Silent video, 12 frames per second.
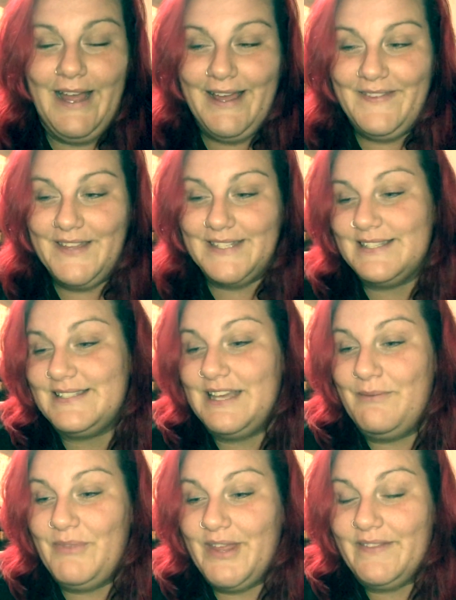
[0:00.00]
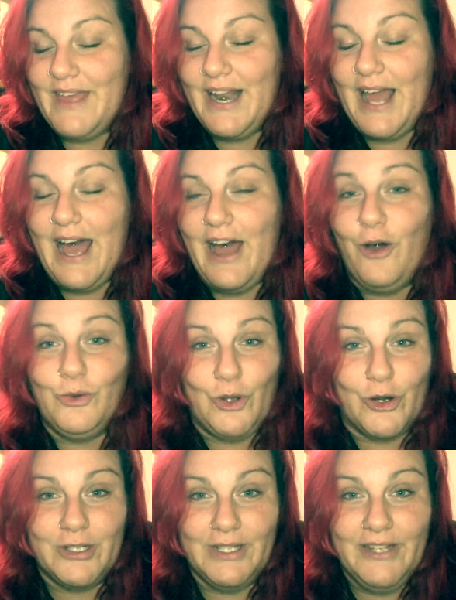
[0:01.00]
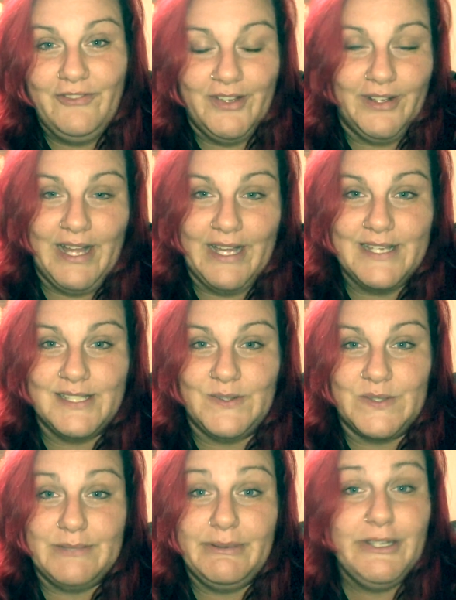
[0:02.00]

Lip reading: this is something that I wholeheartedly feel like is going to be